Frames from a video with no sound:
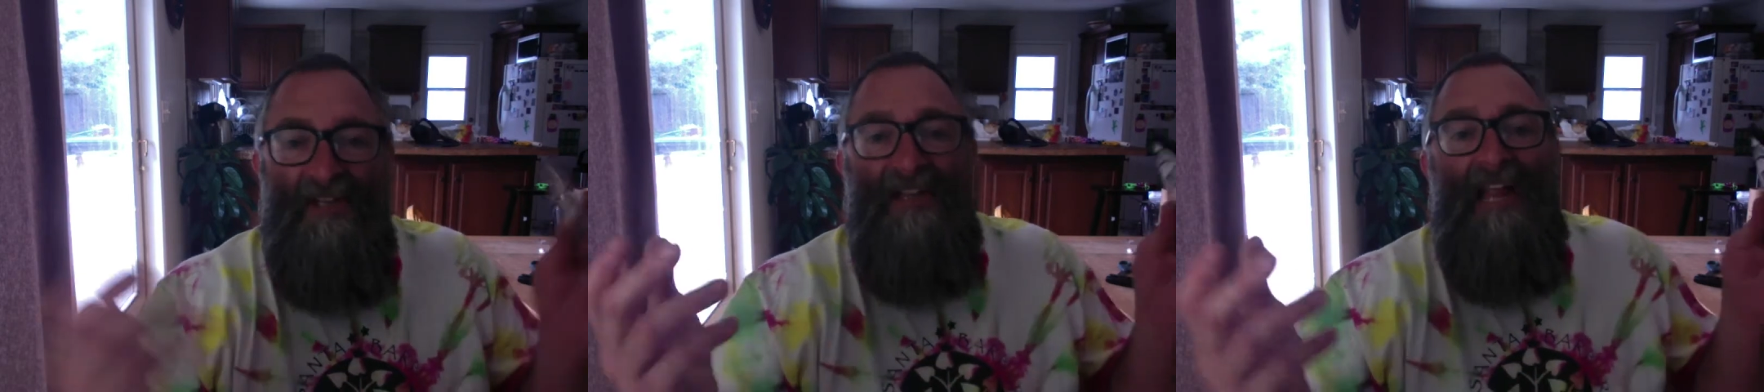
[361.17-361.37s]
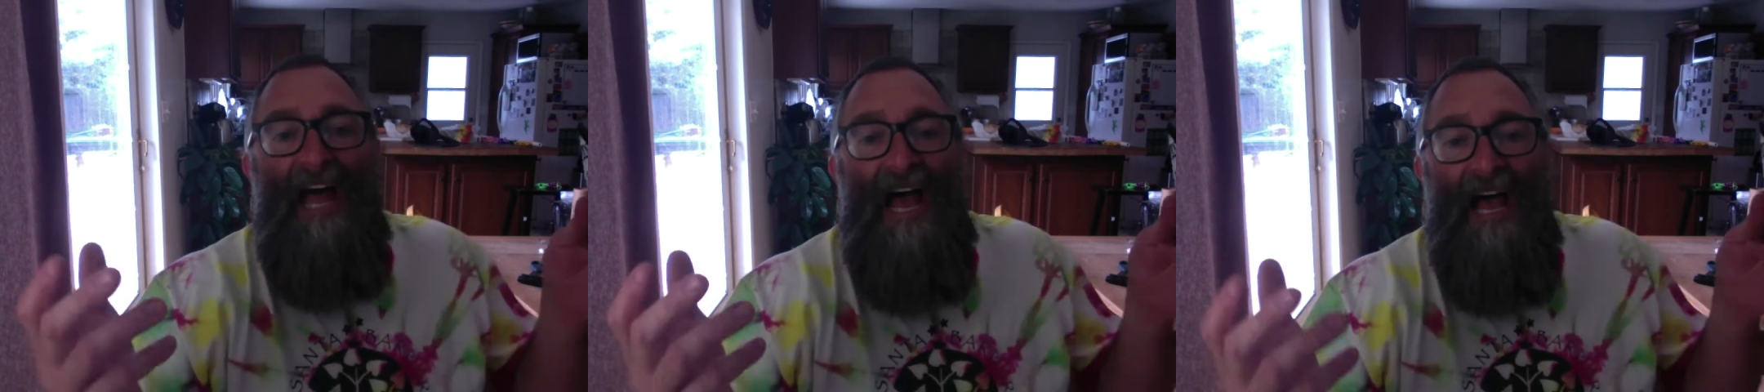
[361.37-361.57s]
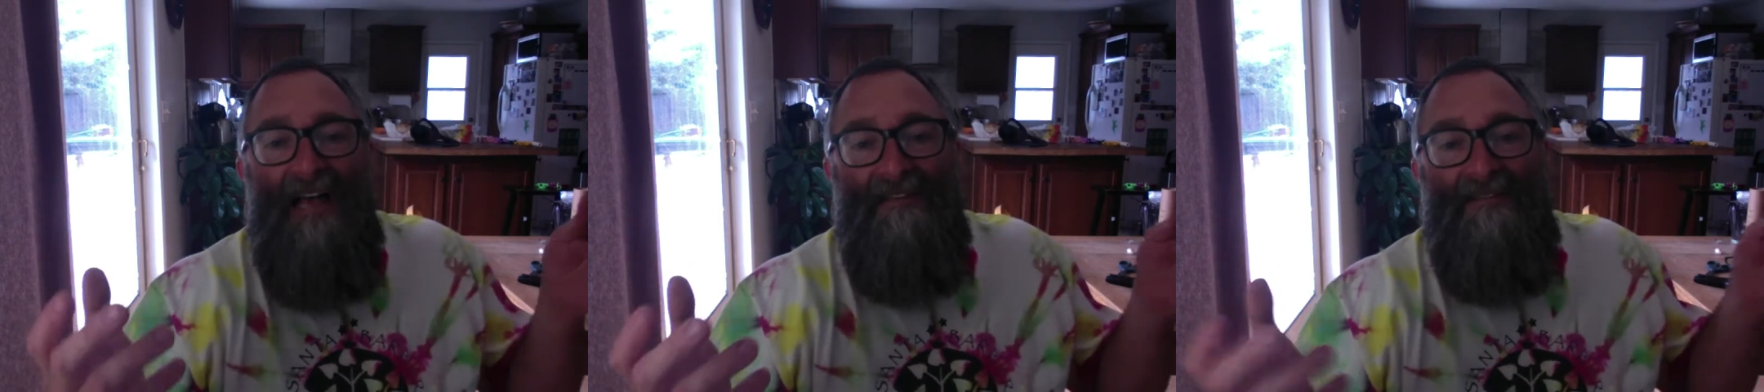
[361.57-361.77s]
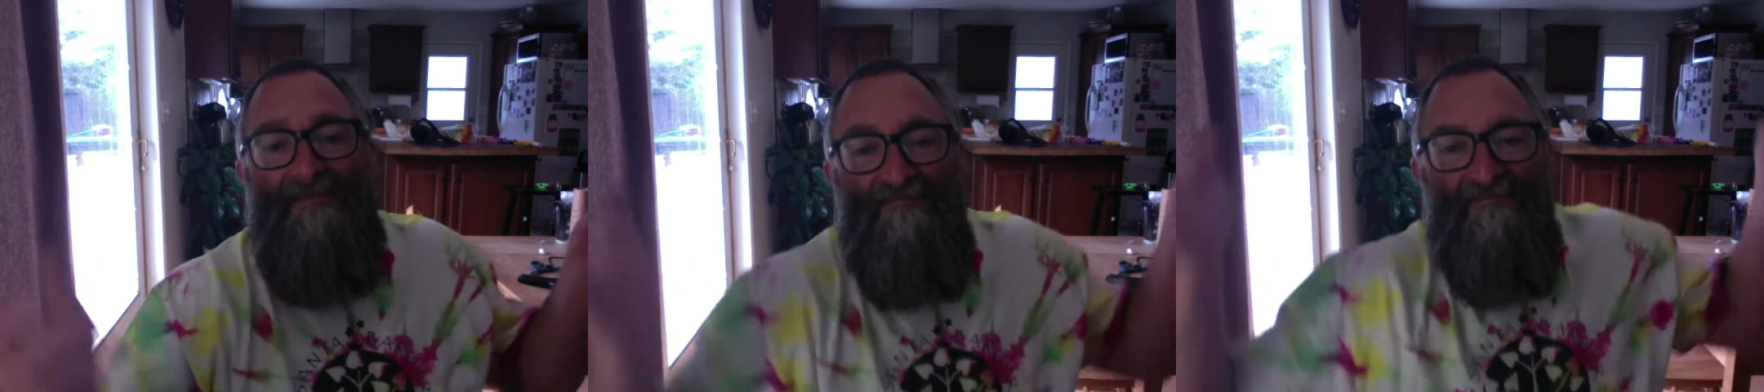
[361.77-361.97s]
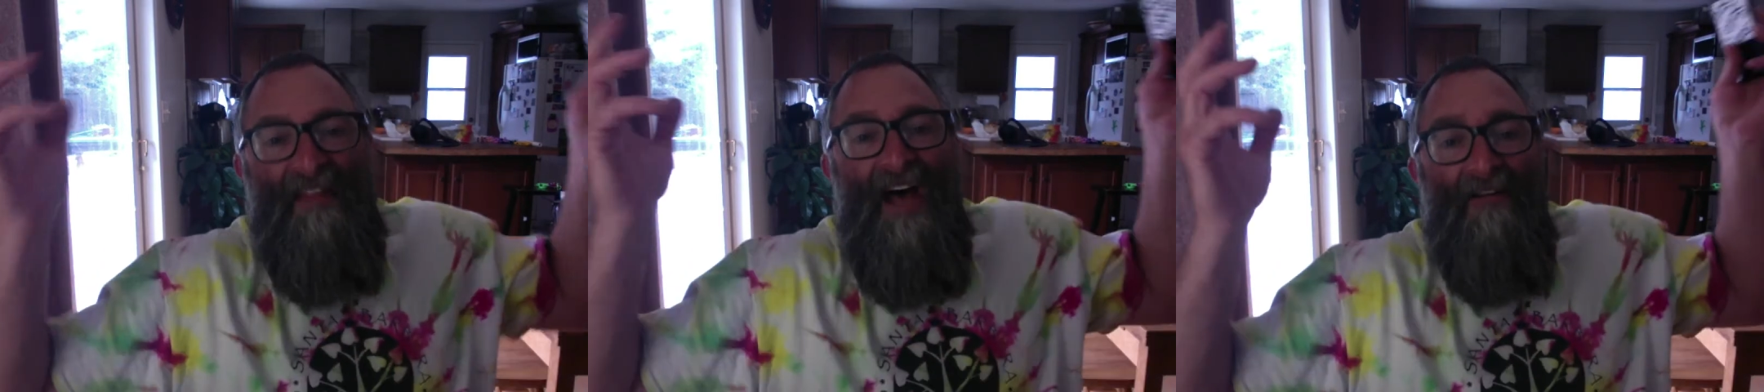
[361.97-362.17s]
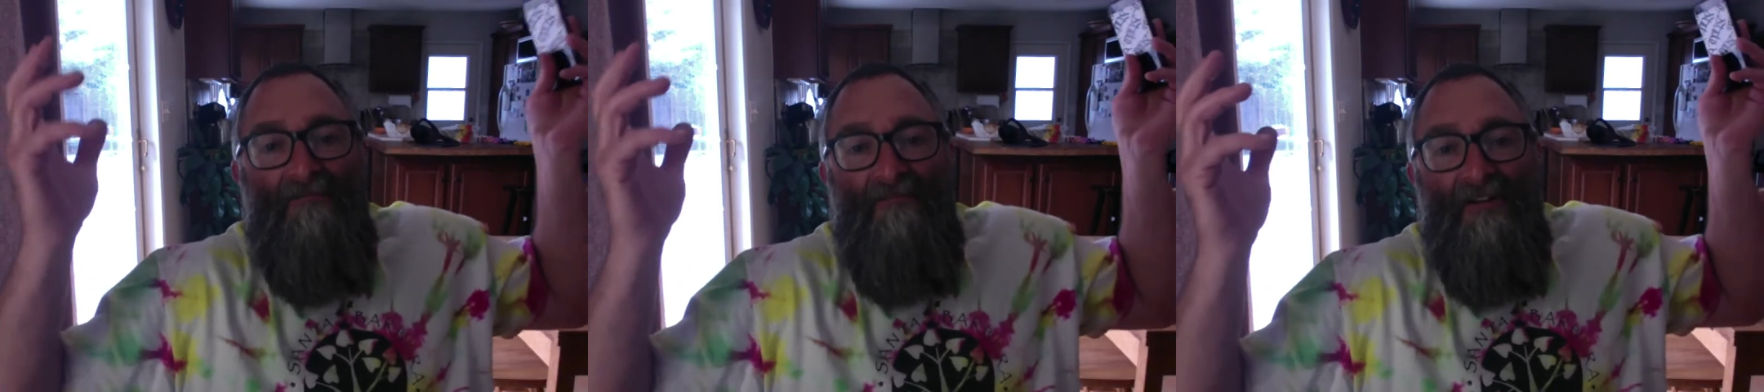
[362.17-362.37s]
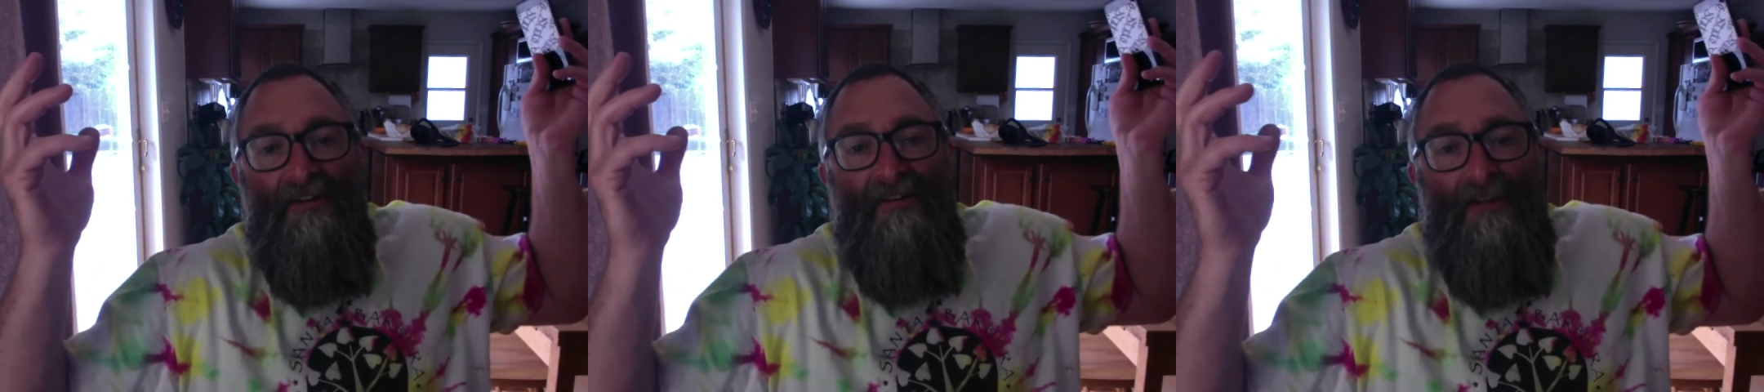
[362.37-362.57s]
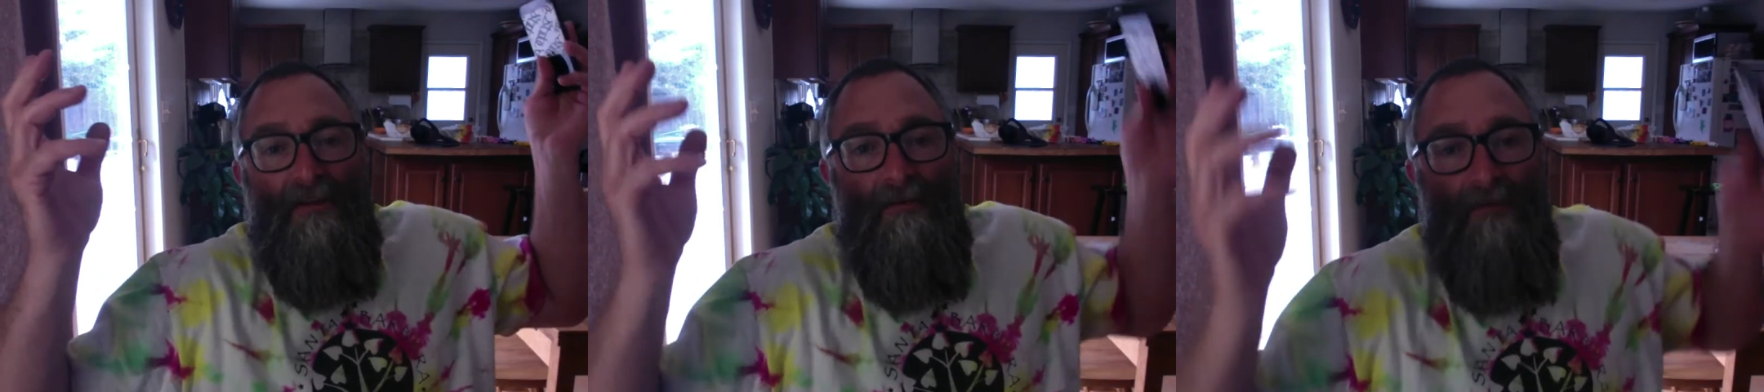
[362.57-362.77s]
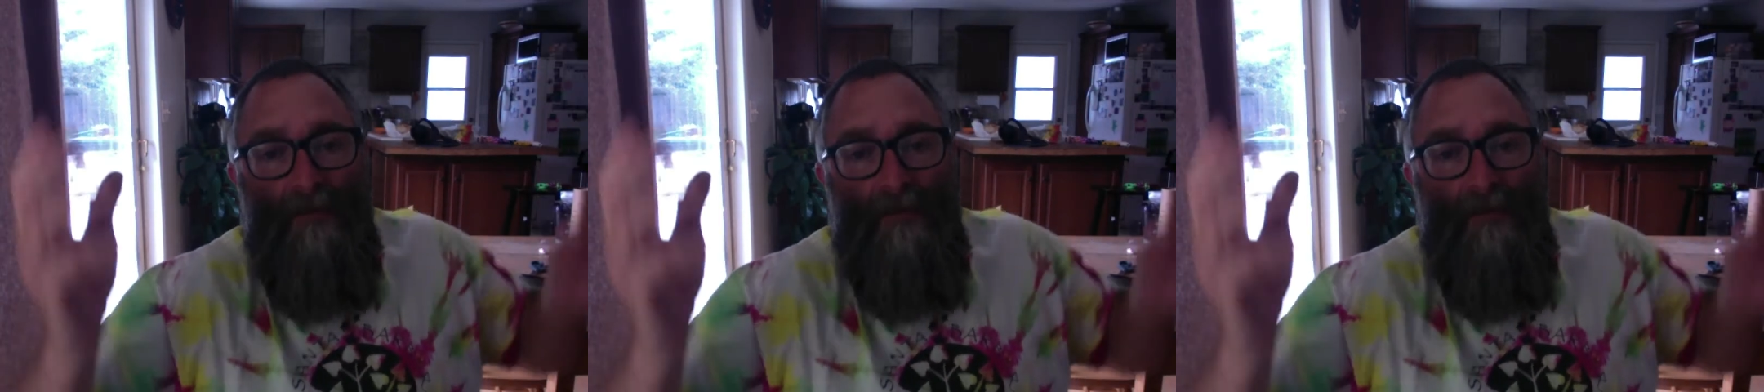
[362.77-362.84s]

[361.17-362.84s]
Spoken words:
glass, not worth it.